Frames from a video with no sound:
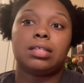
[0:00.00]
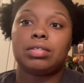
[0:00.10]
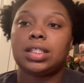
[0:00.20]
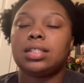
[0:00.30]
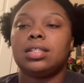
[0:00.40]
So
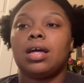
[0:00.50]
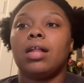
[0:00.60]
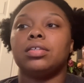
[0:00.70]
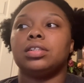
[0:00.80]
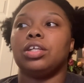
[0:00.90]

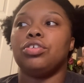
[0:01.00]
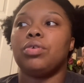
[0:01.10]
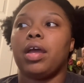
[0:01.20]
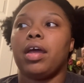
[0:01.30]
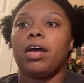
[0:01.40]
$60, and you
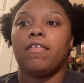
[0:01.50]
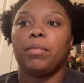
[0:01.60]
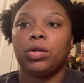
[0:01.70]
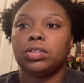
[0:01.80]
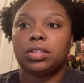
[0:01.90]
can have
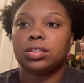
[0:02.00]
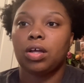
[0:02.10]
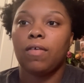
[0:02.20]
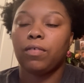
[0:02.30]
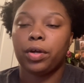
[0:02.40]
both of the
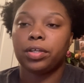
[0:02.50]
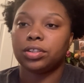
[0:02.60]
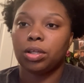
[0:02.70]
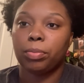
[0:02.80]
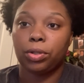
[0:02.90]

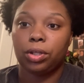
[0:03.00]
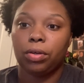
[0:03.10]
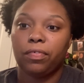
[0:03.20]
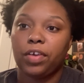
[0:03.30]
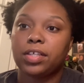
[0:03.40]
softwares on both of your
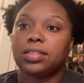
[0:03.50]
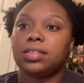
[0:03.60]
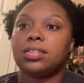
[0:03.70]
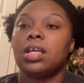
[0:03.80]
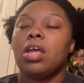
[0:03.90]

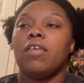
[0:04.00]
devices